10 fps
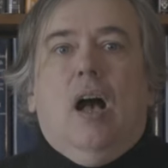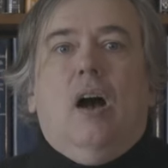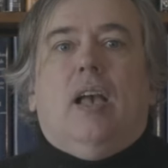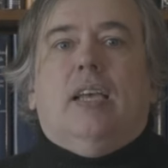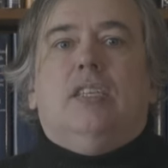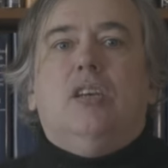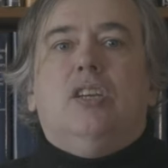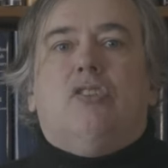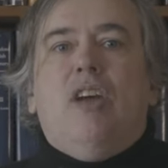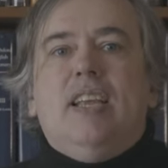Okay, so to
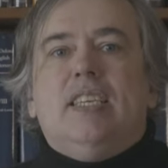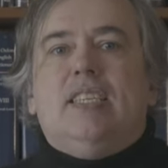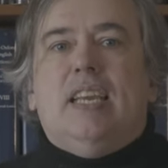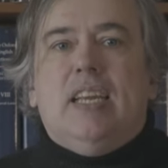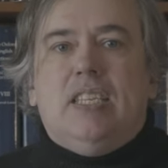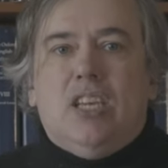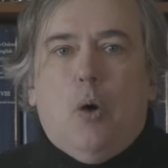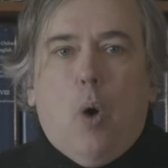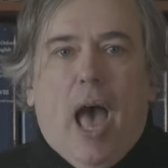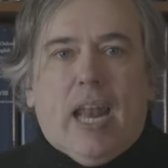create a signature,
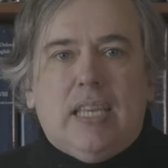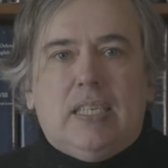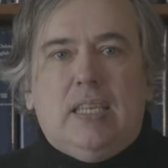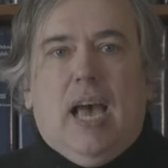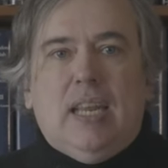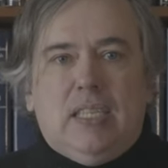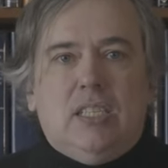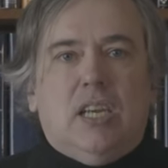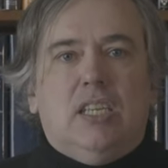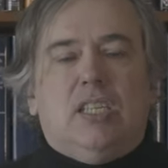what Alice, Alice is
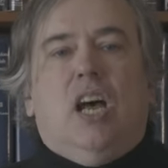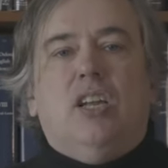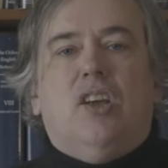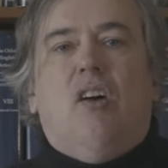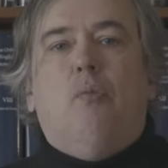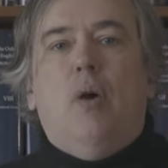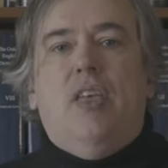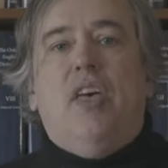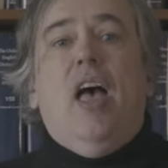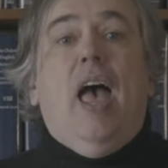going to start off with